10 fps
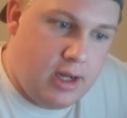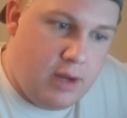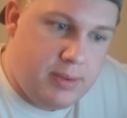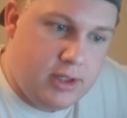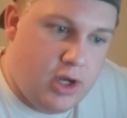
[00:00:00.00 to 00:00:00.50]

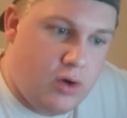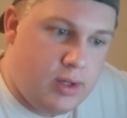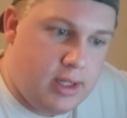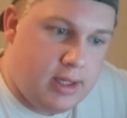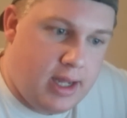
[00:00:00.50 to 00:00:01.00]
up and
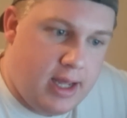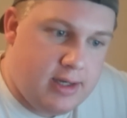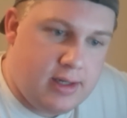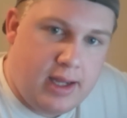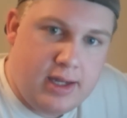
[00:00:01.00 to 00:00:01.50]
going. I
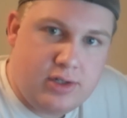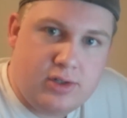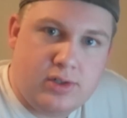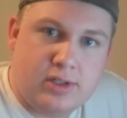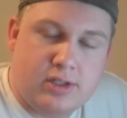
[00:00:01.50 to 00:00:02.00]

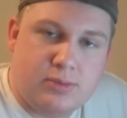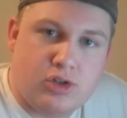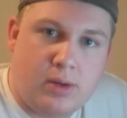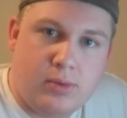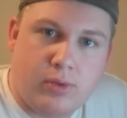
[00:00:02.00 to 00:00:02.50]
had some
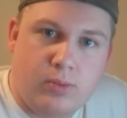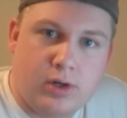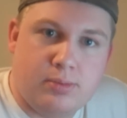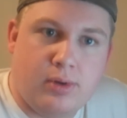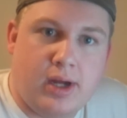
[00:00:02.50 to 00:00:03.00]
trouble with
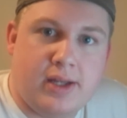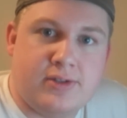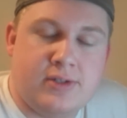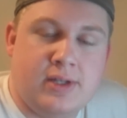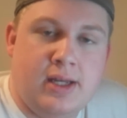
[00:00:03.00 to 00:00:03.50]

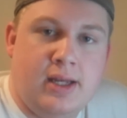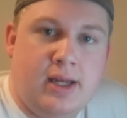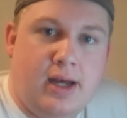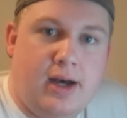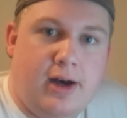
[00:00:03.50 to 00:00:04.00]
WordPress,
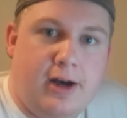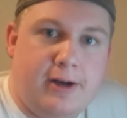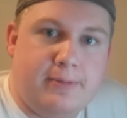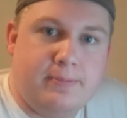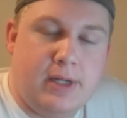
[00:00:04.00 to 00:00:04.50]

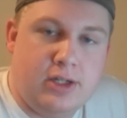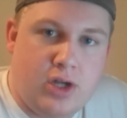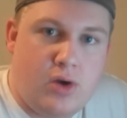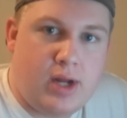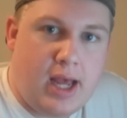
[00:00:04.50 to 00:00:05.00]
and
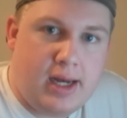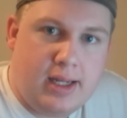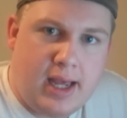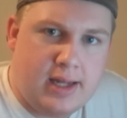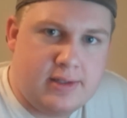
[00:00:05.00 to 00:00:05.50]

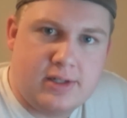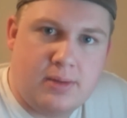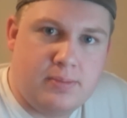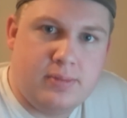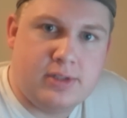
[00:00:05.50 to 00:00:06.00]
GoDaddy had
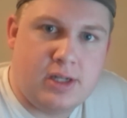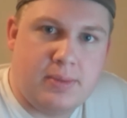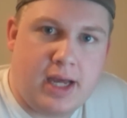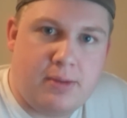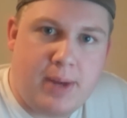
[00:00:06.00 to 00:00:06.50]
some
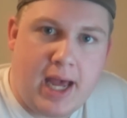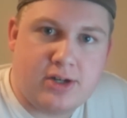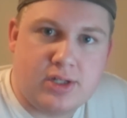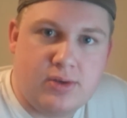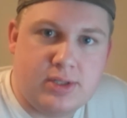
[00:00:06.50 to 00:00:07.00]
kind of
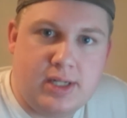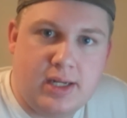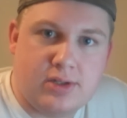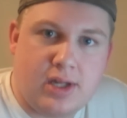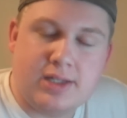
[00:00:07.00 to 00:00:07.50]
patch that was
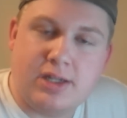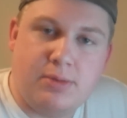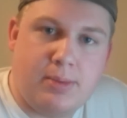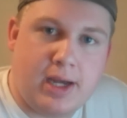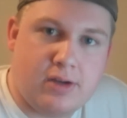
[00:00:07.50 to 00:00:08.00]
needed, so that
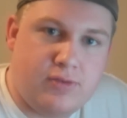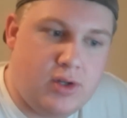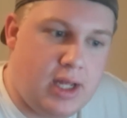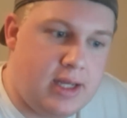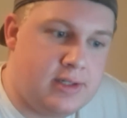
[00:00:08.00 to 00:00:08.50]
set me back a
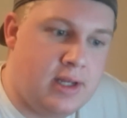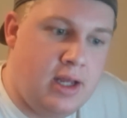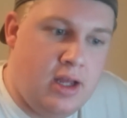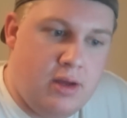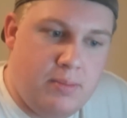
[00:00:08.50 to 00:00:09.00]
few days.
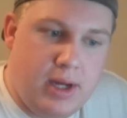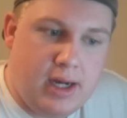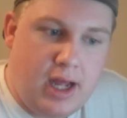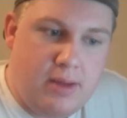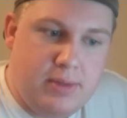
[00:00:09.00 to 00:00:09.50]

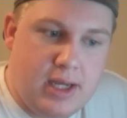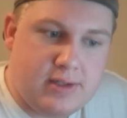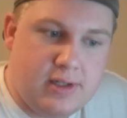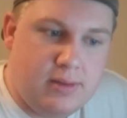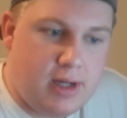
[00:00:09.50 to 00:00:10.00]
But I'm
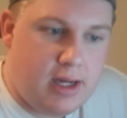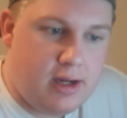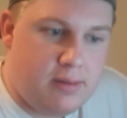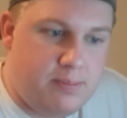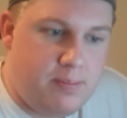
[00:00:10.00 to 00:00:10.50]
guessing
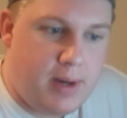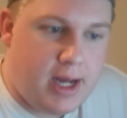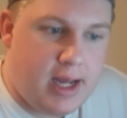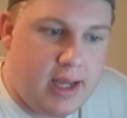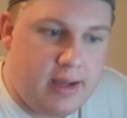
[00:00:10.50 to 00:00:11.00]

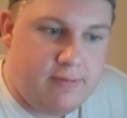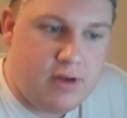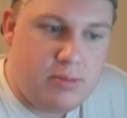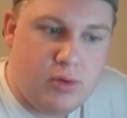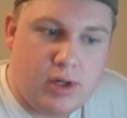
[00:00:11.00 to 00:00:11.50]
by
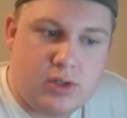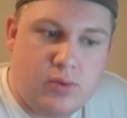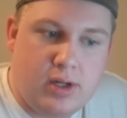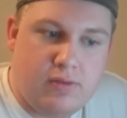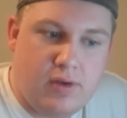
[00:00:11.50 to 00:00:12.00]
February
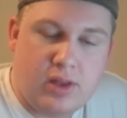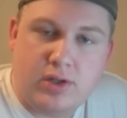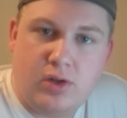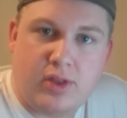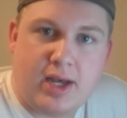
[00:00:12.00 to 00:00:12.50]

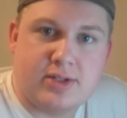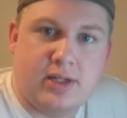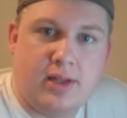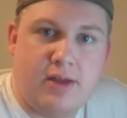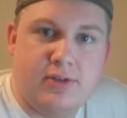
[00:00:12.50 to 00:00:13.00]
25th,
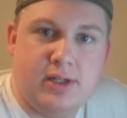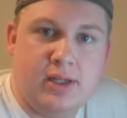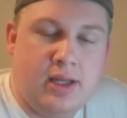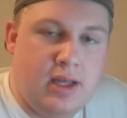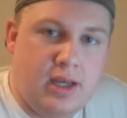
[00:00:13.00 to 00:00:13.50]
2011,